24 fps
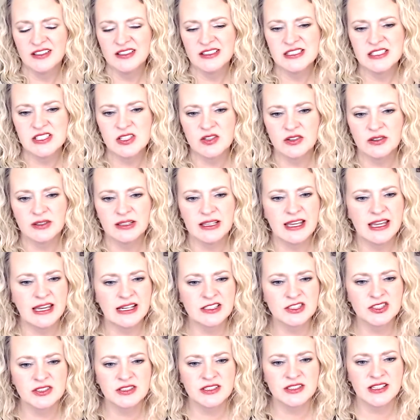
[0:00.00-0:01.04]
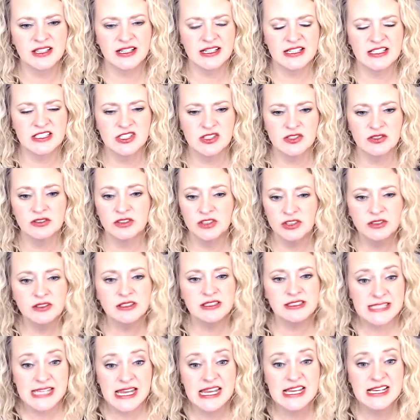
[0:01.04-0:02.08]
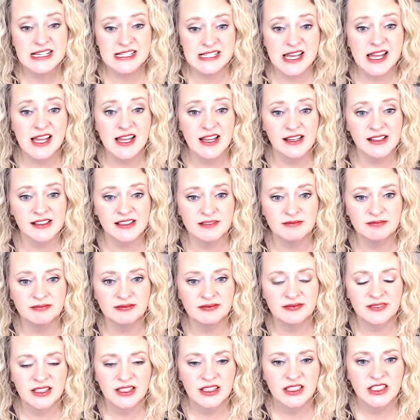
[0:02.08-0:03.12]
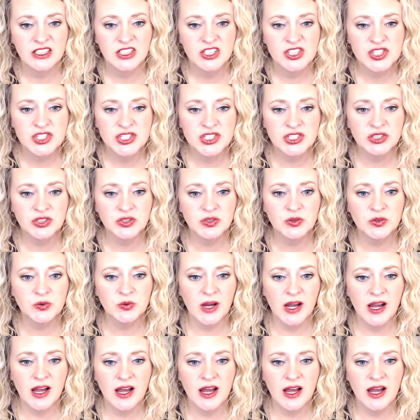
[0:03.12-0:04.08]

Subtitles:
So what extra can I do? You can take time to